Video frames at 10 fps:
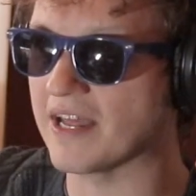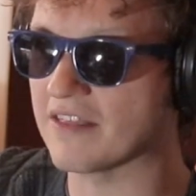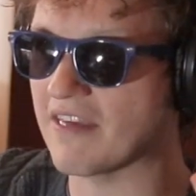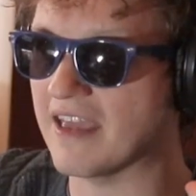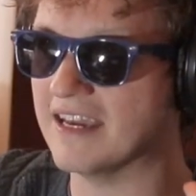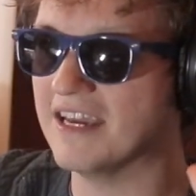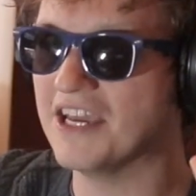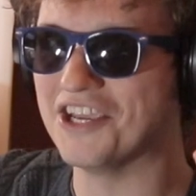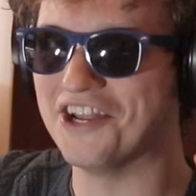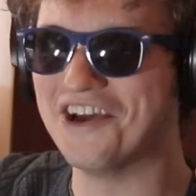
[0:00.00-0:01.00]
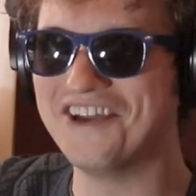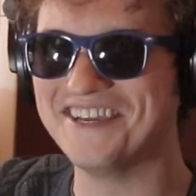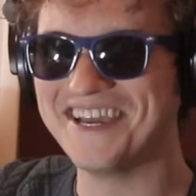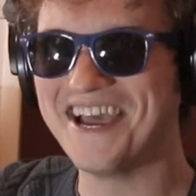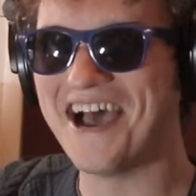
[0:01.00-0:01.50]
I say
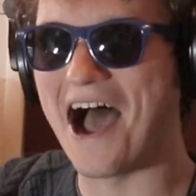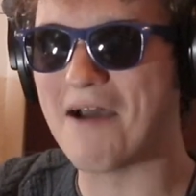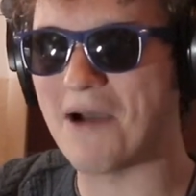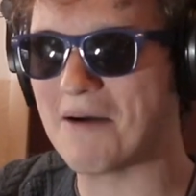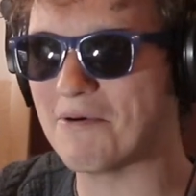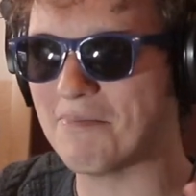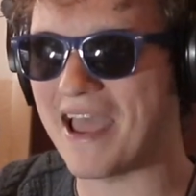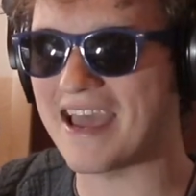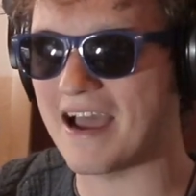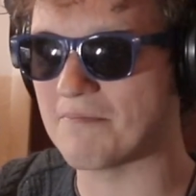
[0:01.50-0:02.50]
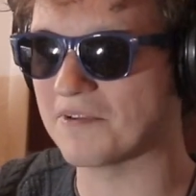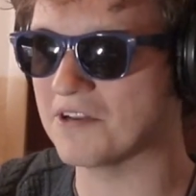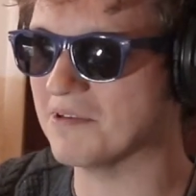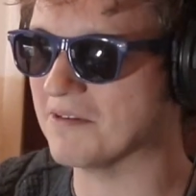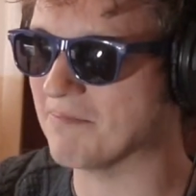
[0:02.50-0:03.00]
I'm
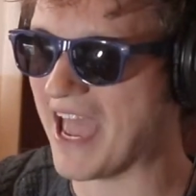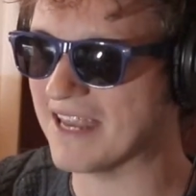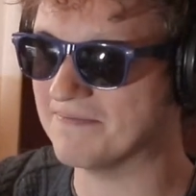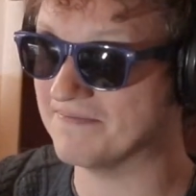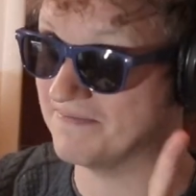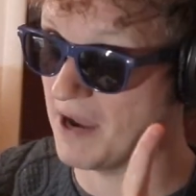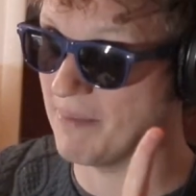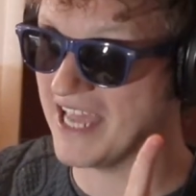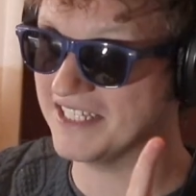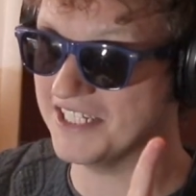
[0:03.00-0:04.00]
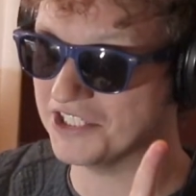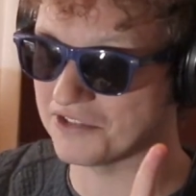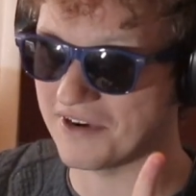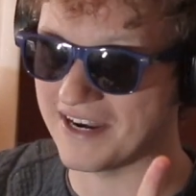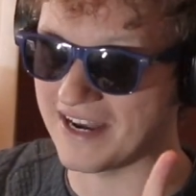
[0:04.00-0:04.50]
gonna be a bad
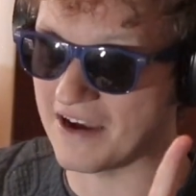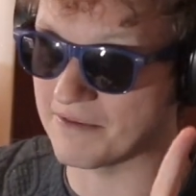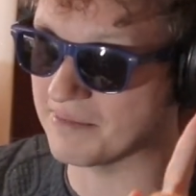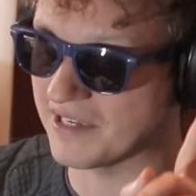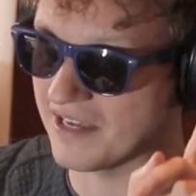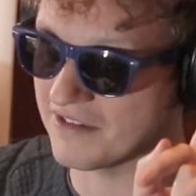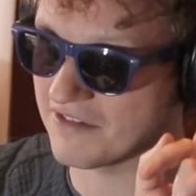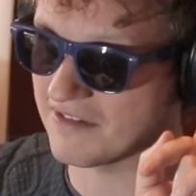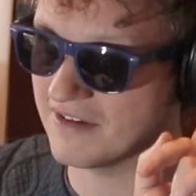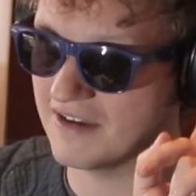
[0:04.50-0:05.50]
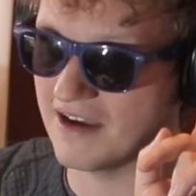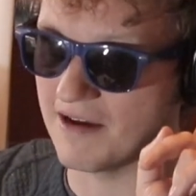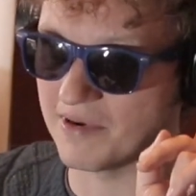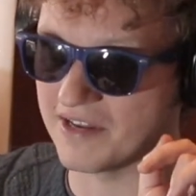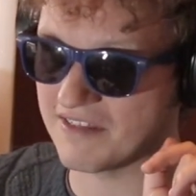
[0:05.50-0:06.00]
teacher right now, because
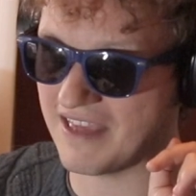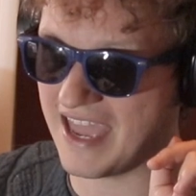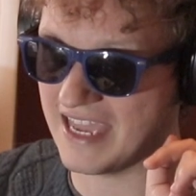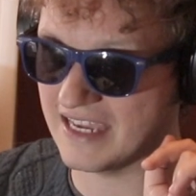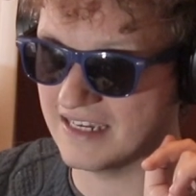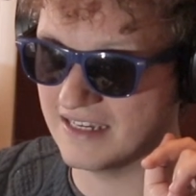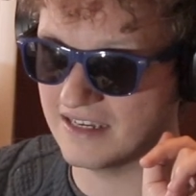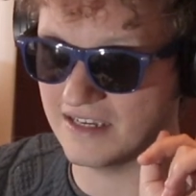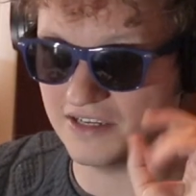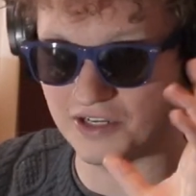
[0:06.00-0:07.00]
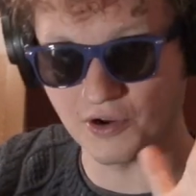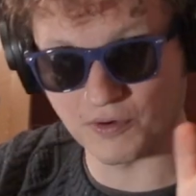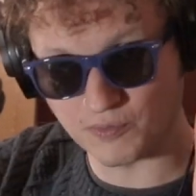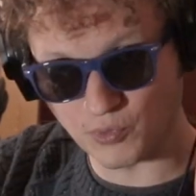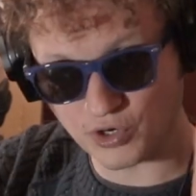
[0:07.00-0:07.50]
I'm gonna say,
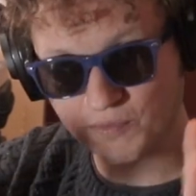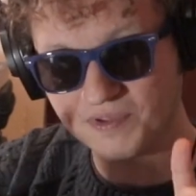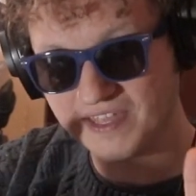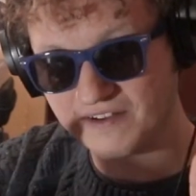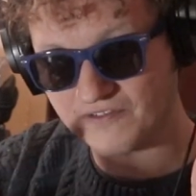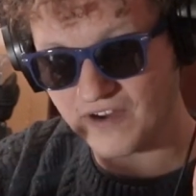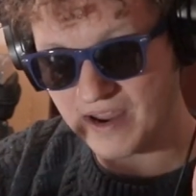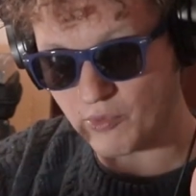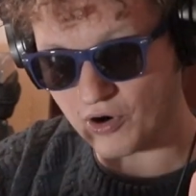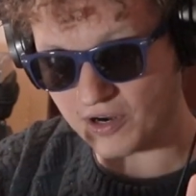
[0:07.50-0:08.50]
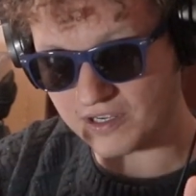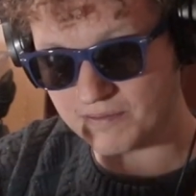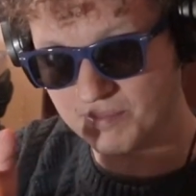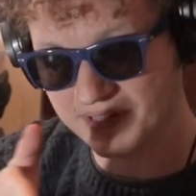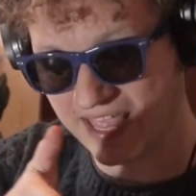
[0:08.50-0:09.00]
work within a framework,
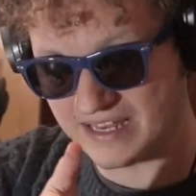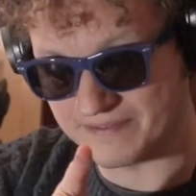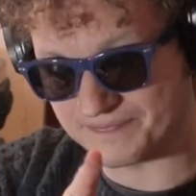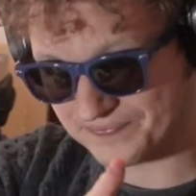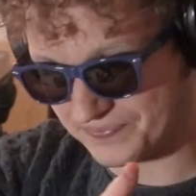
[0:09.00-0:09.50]
but then